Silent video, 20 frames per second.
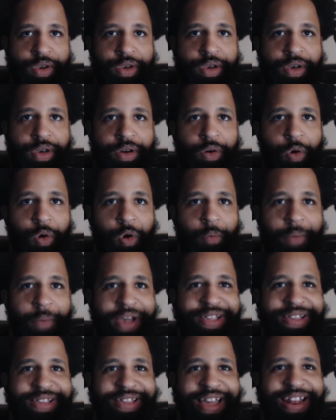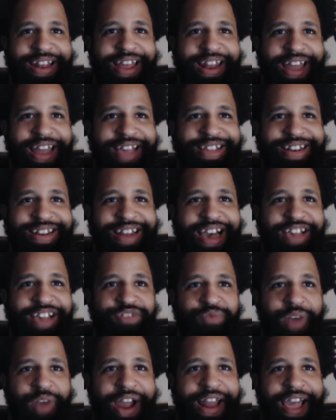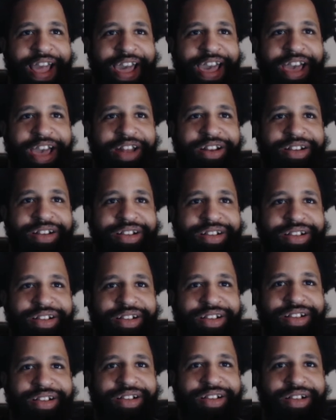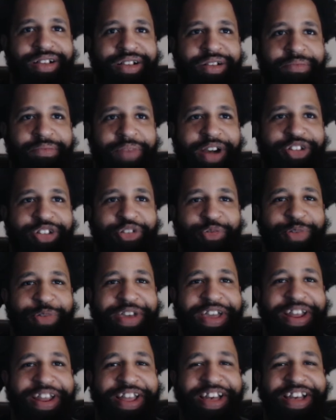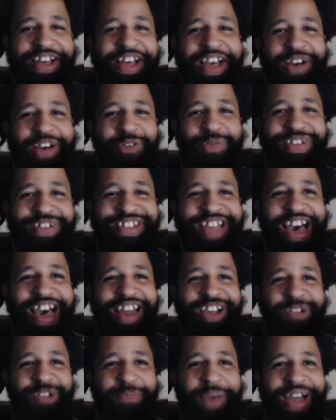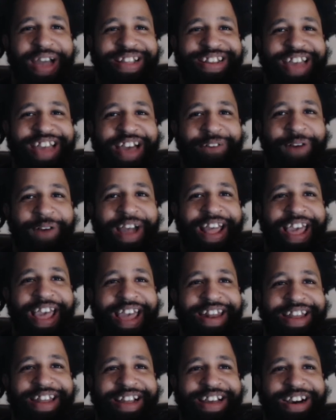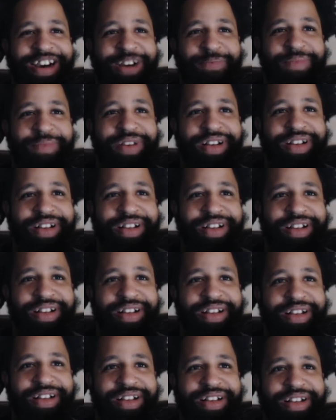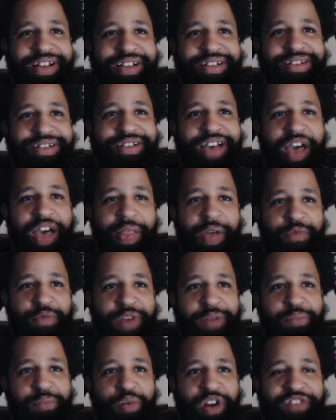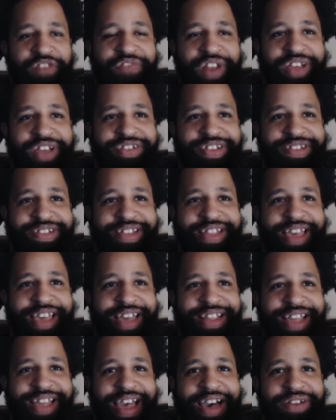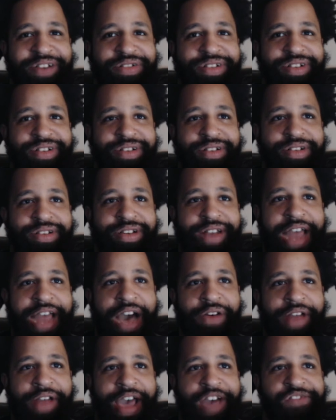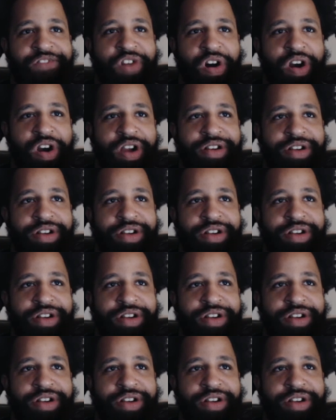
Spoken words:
Oh, misses it and then lands a nice right hand. Bontorin was not expecting that right hand to come. And then Ray Borg finishes the takedown. Now in half guard.